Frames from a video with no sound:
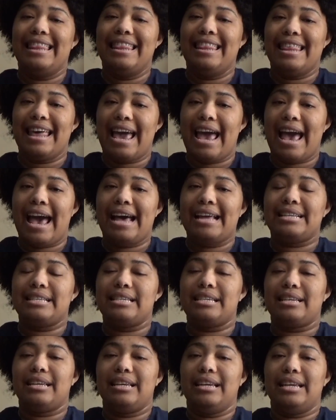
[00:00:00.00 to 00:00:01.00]
That
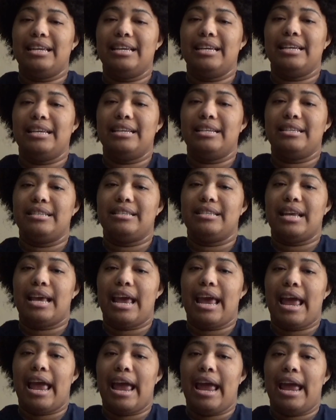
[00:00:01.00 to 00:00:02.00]
is
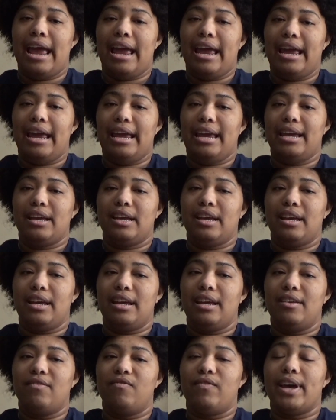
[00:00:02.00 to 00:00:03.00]
a
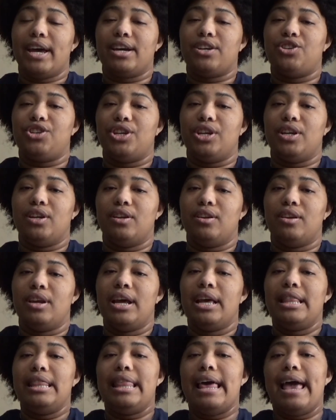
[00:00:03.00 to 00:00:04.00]
infection
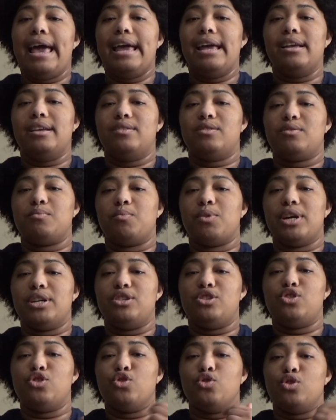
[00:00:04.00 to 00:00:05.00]
that spreads
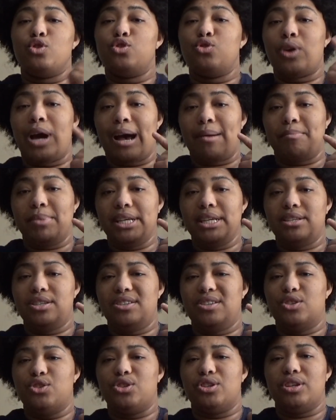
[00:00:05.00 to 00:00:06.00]
through the droplets,
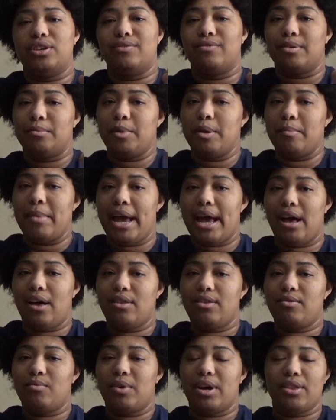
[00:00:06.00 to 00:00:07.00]
usually from your
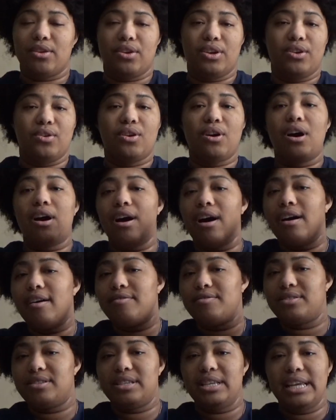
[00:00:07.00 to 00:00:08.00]
mouth, whether you cough,
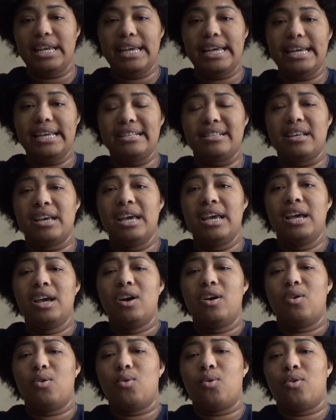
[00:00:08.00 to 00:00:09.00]
sneeze,
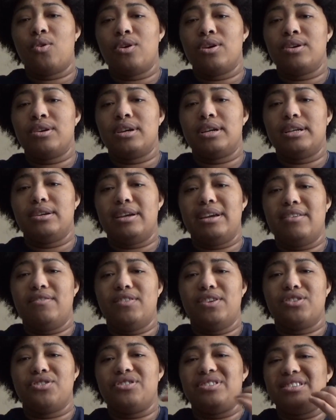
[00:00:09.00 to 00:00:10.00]
or if
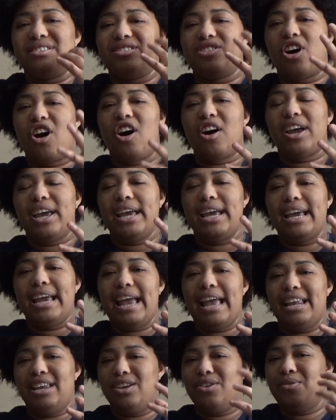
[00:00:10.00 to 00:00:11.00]
you're just talking
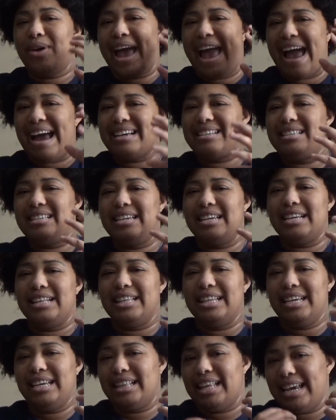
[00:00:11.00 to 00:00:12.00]
and you
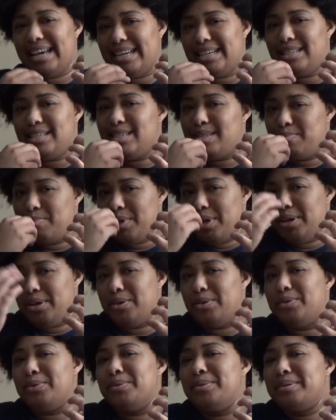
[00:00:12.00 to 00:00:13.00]
accidentally like
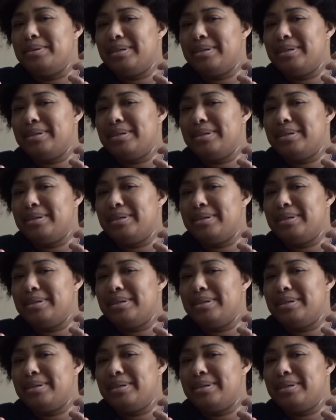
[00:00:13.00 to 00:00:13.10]
spew